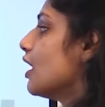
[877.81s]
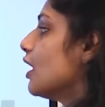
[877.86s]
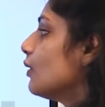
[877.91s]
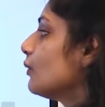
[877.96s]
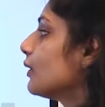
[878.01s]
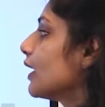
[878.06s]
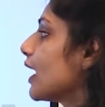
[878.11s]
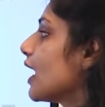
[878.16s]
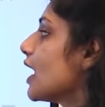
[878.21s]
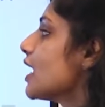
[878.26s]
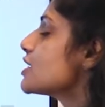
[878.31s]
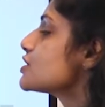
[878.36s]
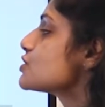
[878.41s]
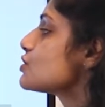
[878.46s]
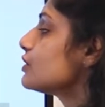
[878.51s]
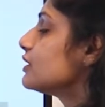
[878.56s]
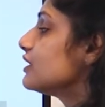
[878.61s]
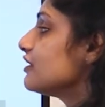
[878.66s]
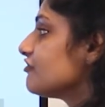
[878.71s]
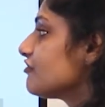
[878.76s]
Okay,
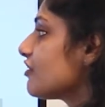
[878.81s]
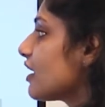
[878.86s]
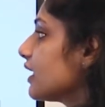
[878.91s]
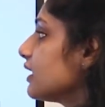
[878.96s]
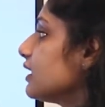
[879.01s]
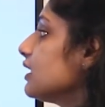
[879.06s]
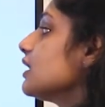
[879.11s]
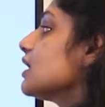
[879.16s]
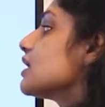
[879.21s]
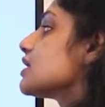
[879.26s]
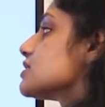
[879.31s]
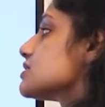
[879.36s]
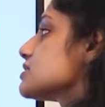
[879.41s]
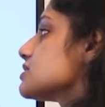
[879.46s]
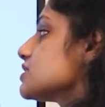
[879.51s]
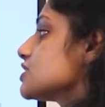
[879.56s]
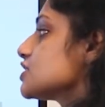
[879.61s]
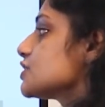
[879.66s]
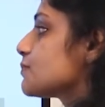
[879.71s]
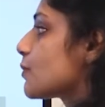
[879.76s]
so defining
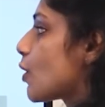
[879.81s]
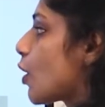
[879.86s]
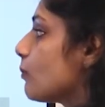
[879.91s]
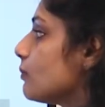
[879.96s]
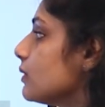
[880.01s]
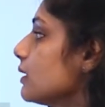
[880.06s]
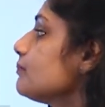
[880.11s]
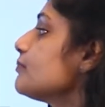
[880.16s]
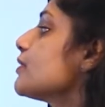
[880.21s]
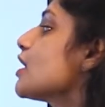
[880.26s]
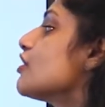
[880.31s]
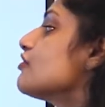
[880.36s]
research problem,